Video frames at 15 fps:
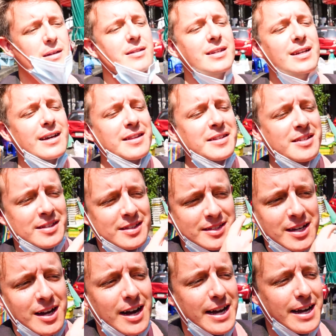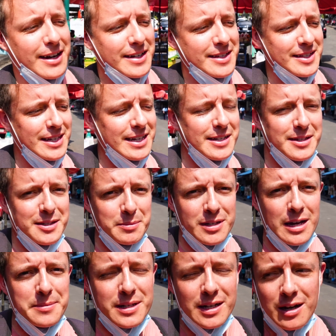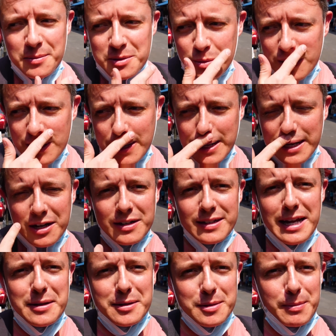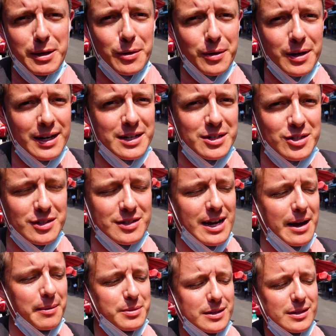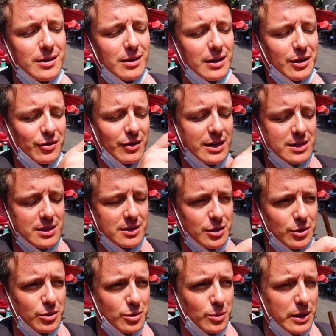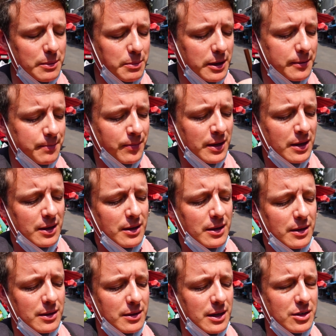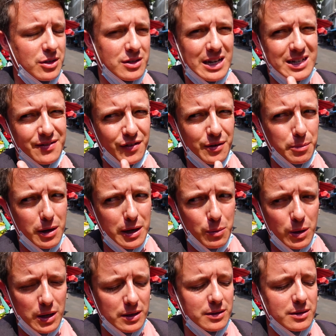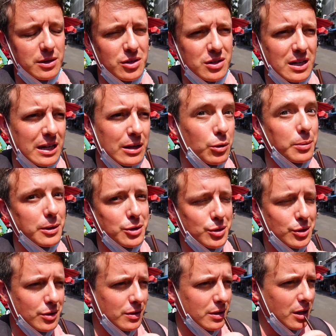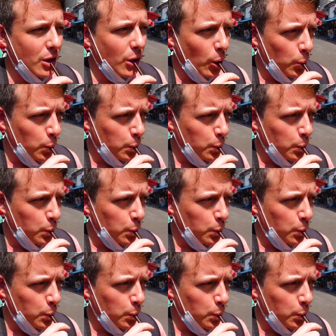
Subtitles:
So yeah, this is the Thai iced tea. Sometimes it comes with condensed milk and it's just absolutely crazy too sweet, but yeah, just ask for it Mai Wan, so just a little bit of sugar in there.